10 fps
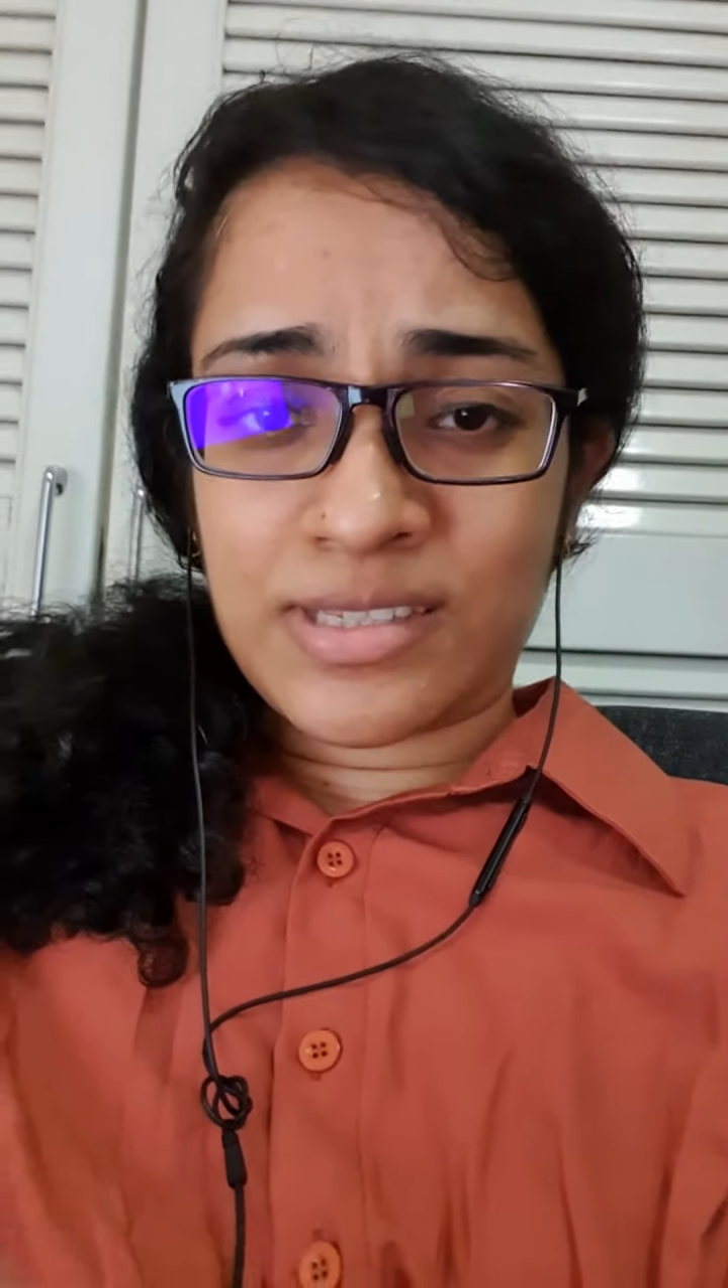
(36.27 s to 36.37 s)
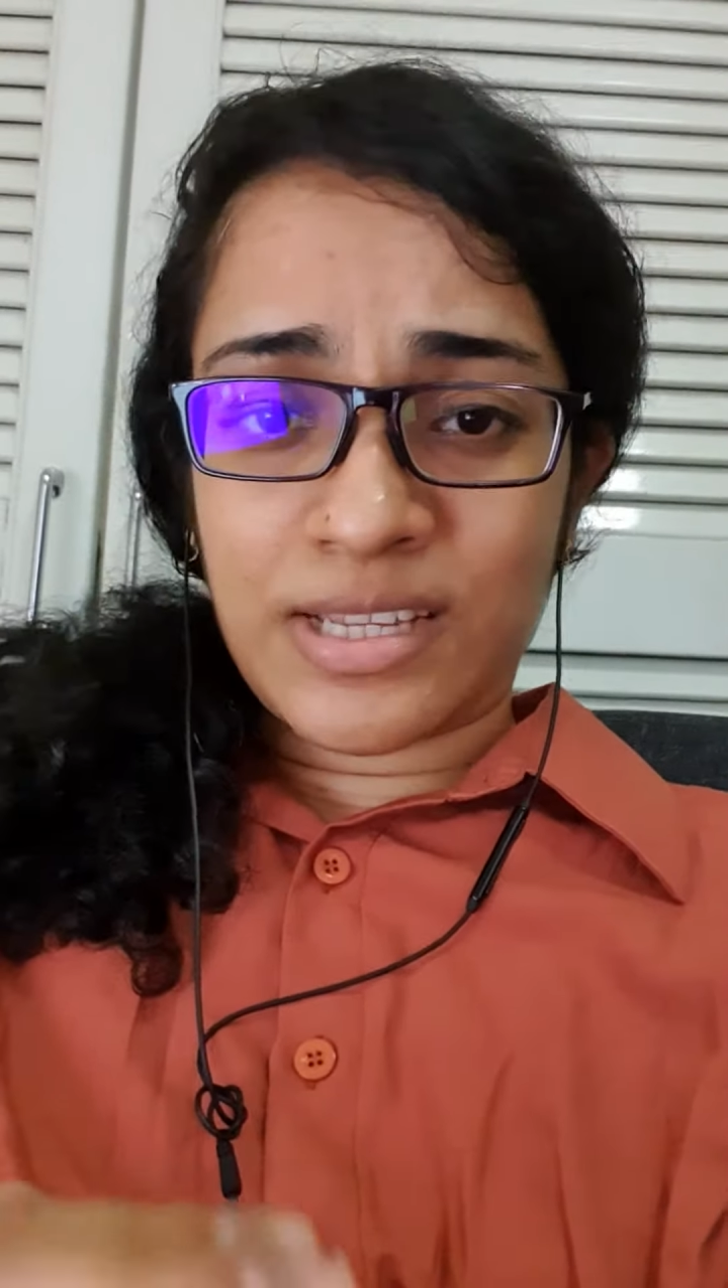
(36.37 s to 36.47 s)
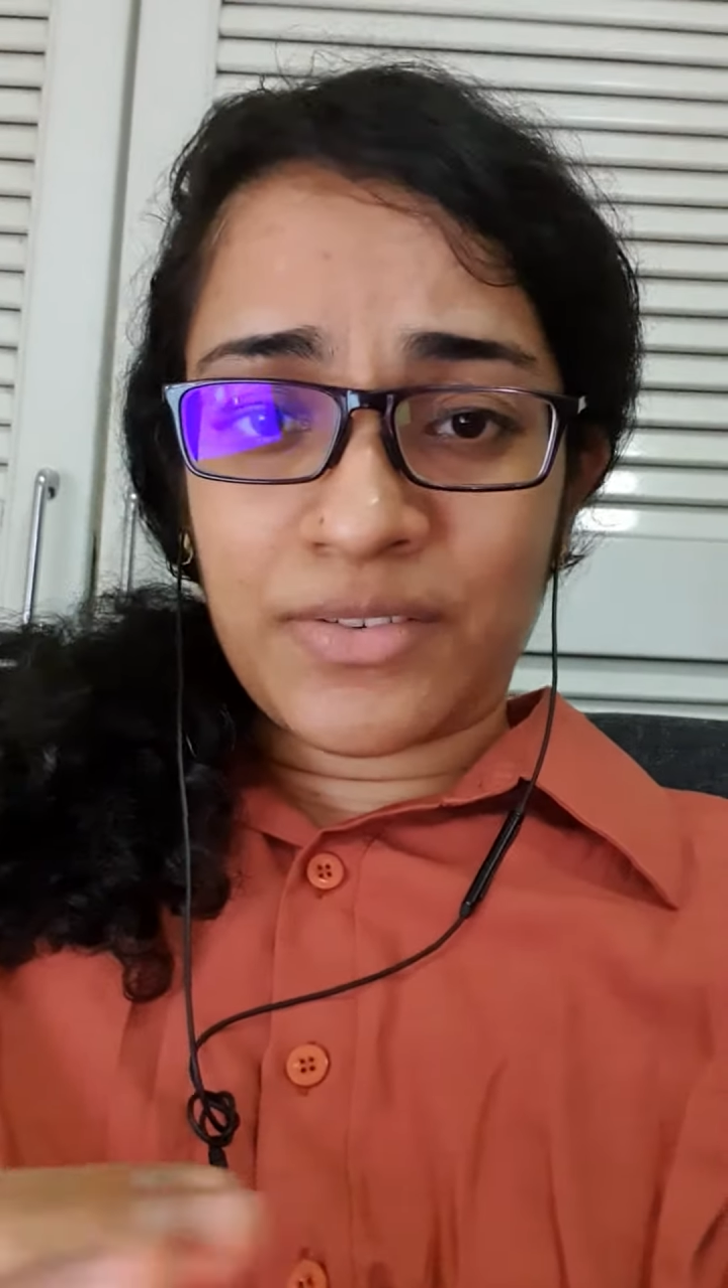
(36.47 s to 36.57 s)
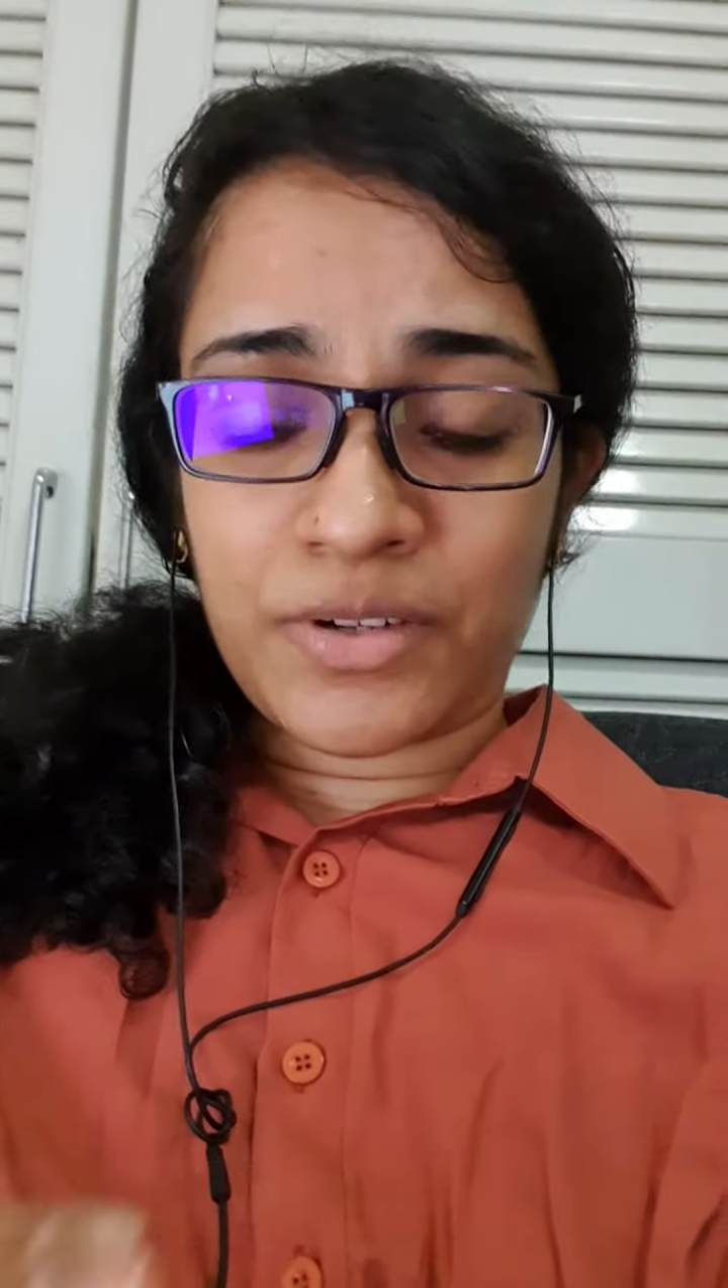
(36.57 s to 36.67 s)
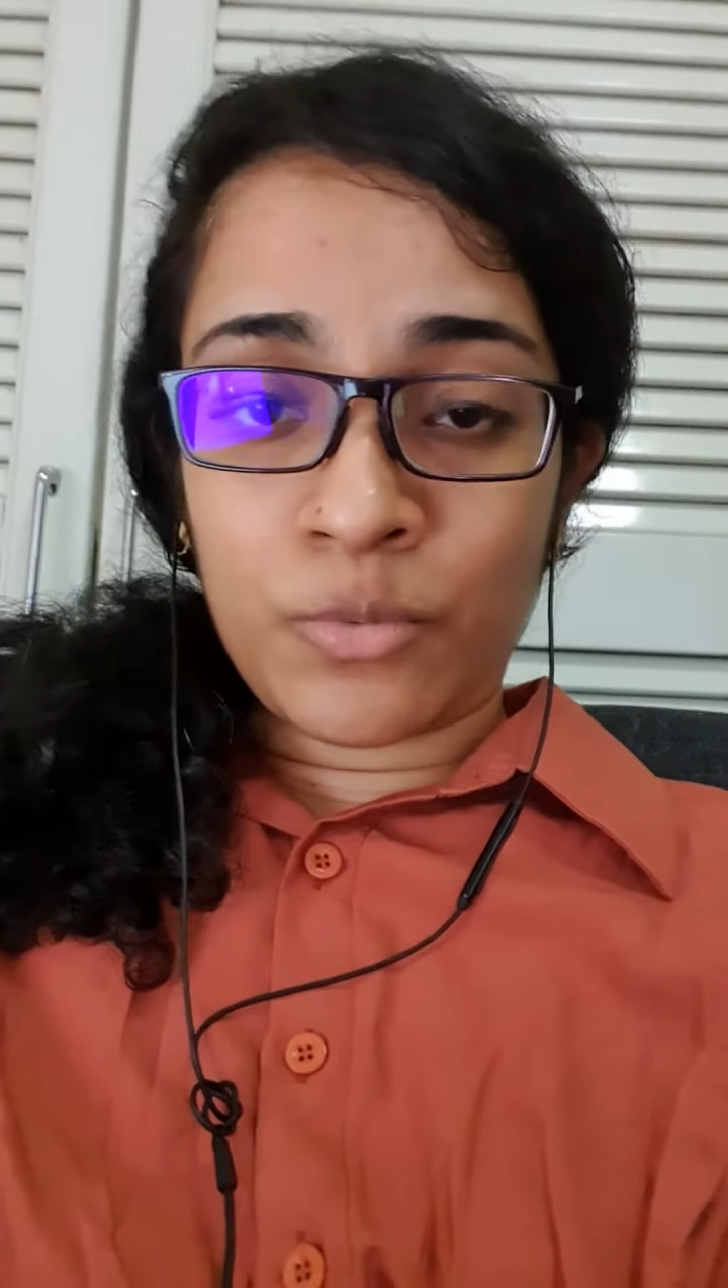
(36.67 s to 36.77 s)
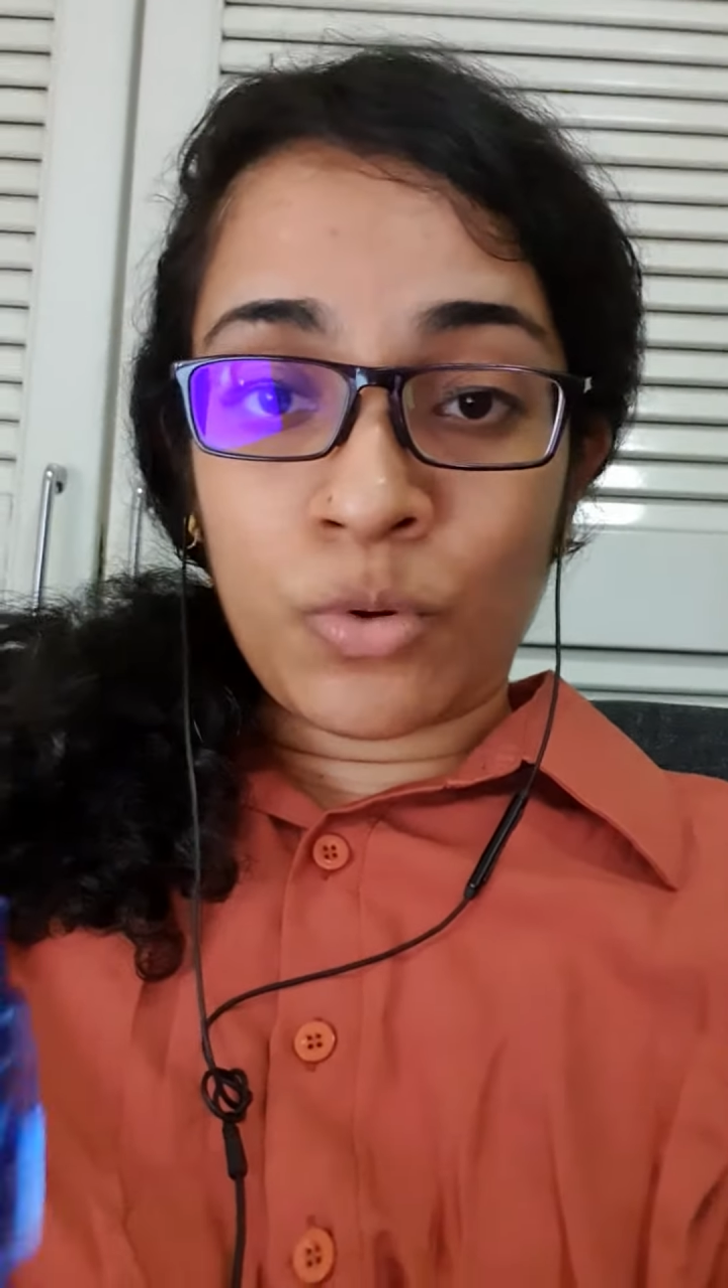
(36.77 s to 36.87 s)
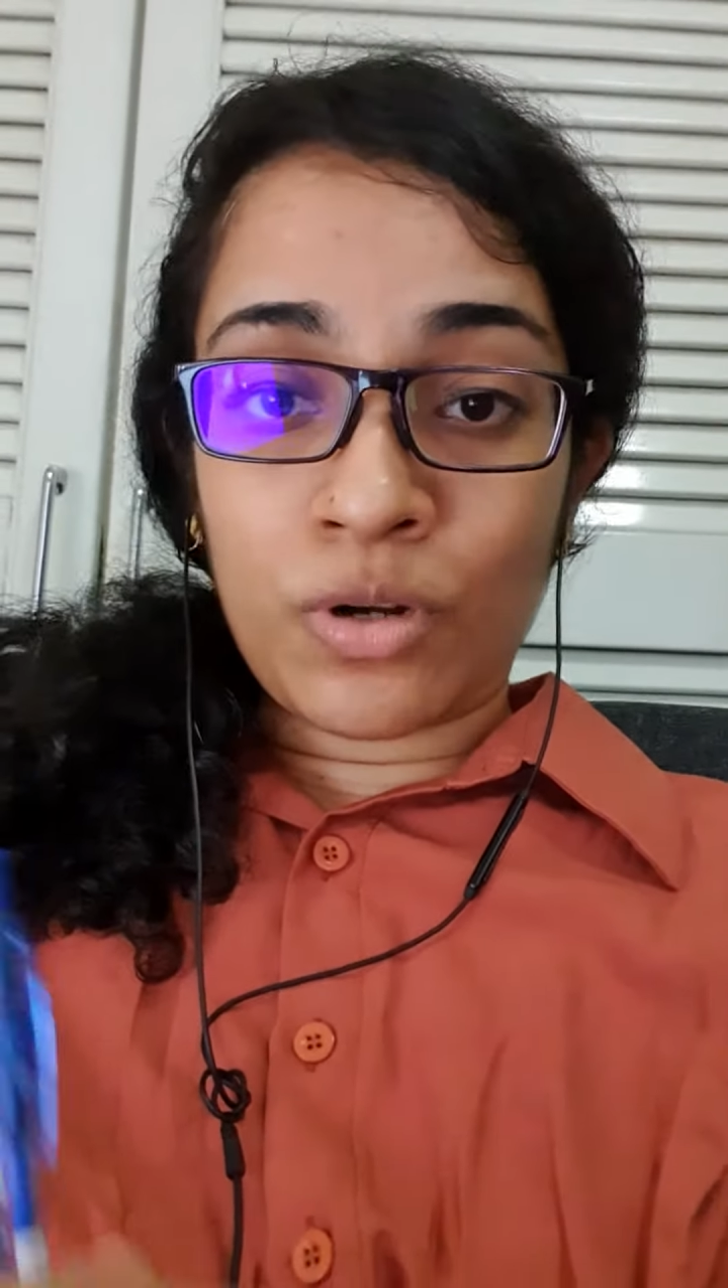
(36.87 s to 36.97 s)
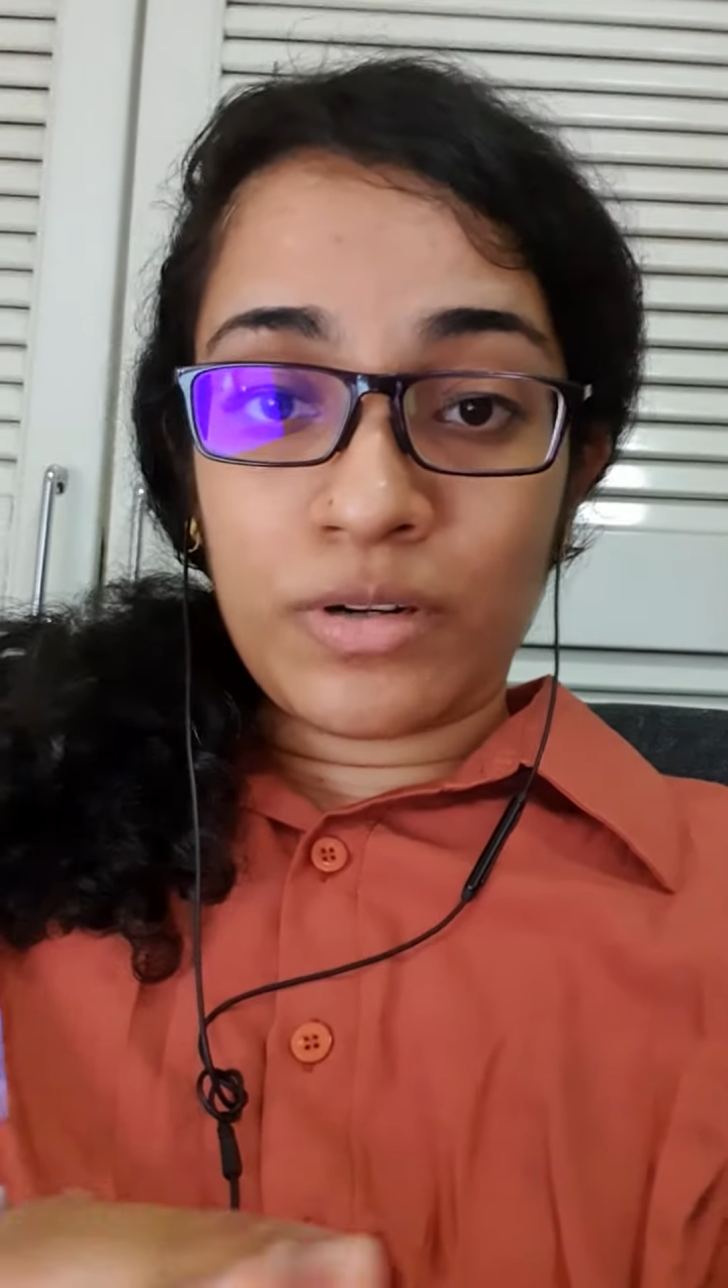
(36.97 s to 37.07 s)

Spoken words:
that revolve